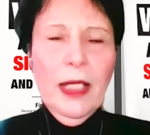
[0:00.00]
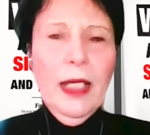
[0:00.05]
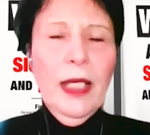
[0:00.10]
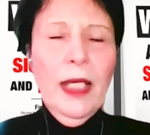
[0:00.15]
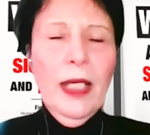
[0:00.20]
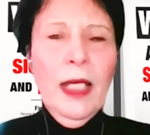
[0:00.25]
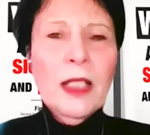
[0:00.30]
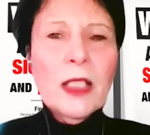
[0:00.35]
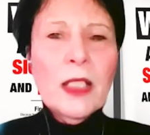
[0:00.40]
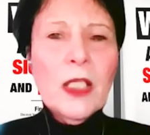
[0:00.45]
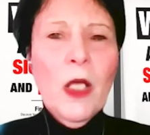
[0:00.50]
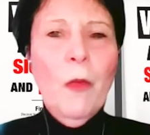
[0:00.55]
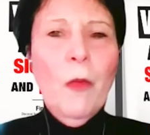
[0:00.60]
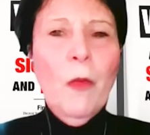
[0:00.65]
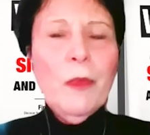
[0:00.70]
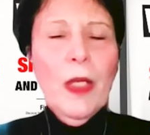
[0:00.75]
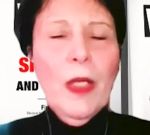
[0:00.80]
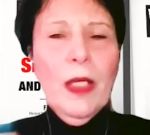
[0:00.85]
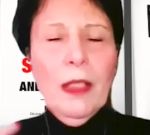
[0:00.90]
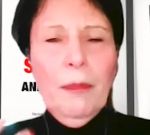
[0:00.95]
And so
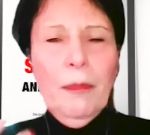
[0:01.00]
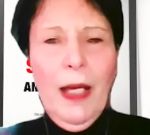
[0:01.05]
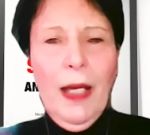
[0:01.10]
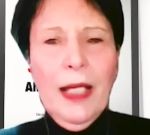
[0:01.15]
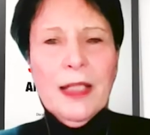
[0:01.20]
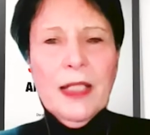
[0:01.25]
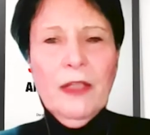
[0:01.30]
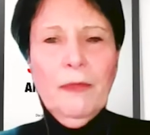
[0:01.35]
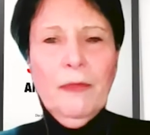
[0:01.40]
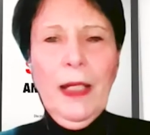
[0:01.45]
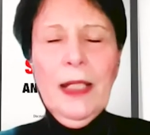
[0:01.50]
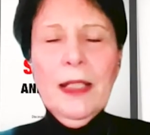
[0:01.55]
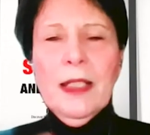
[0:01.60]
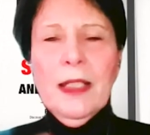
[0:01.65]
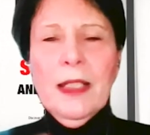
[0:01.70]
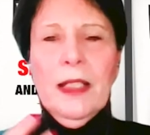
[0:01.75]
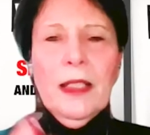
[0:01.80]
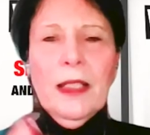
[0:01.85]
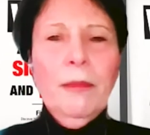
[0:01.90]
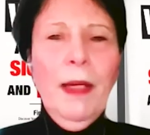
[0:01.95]
the positive mindset
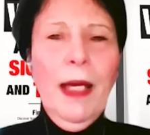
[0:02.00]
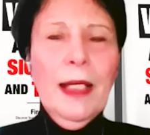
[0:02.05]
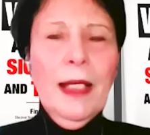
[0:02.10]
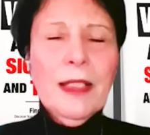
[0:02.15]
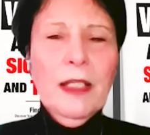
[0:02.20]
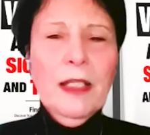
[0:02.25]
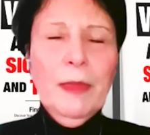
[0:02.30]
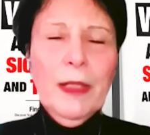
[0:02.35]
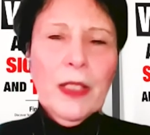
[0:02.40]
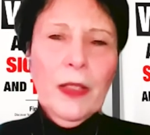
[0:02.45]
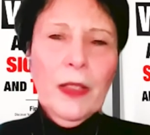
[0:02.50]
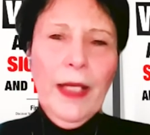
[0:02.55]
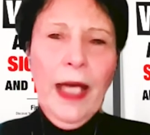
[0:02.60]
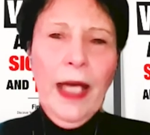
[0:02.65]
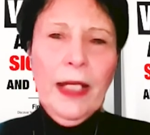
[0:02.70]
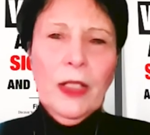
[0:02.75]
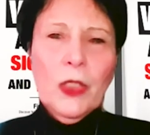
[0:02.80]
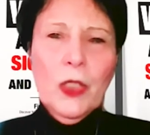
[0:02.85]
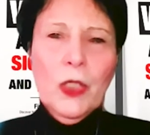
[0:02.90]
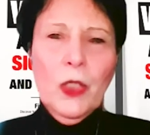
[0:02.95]
and the positive mental
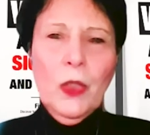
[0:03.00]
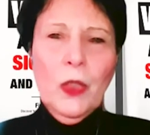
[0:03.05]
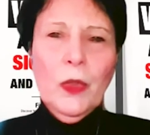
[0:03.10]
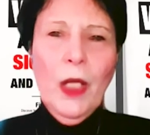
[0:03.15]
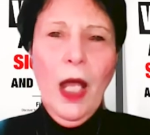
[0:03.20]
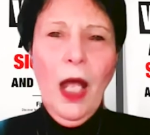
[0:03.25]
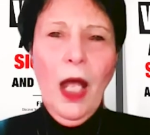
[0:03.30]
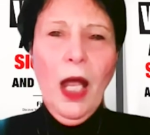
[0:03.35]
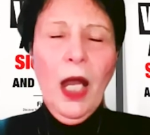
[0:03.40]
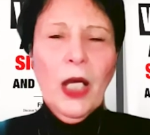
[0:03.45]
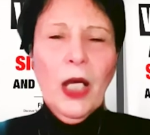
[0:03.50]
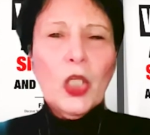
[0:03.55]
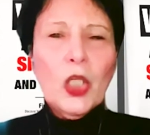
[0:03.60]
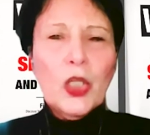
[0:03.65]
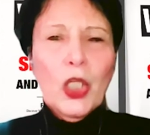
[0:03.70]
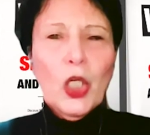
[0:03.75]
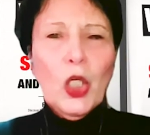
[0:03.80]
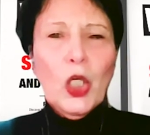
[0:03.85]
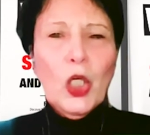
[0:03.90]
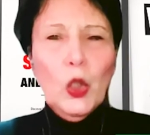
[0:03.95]
attitude are
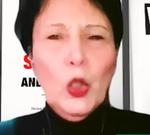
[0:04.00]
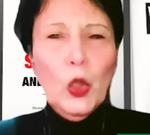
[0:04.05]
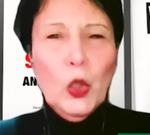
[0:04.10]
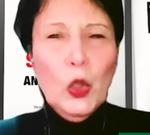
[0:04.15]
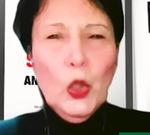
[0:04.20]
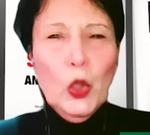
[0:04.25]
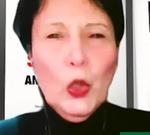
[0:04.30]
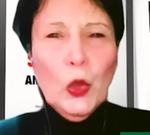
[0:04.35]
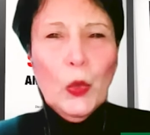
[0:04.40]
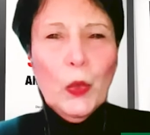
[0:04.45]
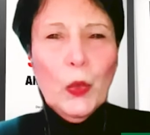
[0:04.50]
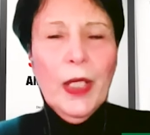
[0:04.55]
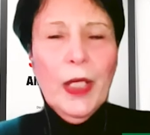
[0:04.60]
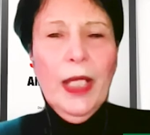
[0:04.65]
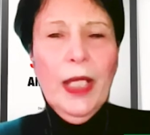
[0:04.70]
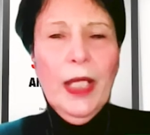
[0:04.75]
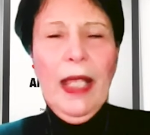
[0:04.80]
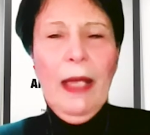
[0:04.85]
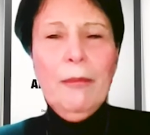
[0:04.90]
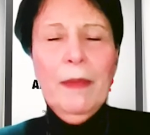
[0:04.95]
the glue
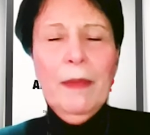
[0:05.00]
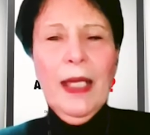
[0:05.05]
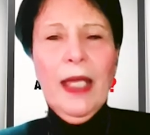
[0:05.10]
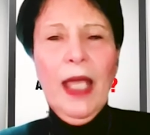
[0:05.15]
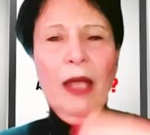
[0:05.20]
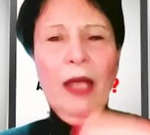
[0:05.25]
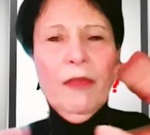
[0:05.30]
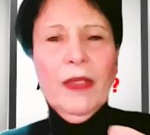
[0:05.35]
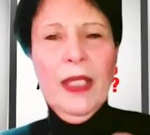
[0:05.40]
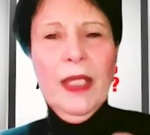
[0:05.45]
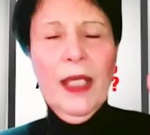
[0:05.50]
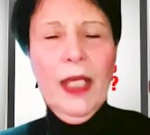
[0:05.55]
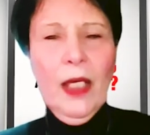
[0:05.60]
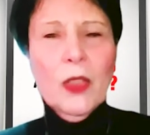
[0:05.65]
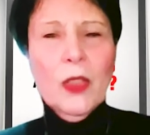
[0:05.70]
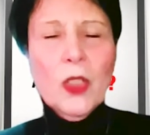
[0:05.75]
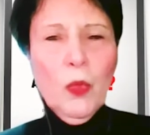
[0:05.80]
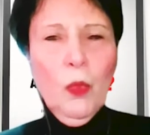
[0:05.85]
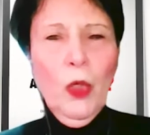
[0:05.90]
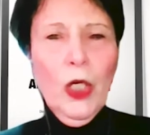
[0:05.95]
that make everything
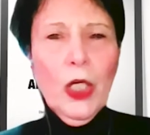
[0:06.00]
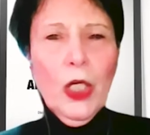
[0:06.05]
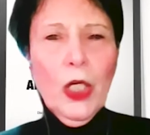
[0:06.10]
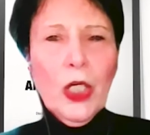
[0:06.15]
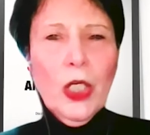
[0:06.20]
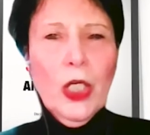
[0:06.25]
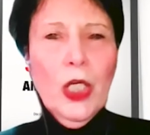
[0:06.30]
else work.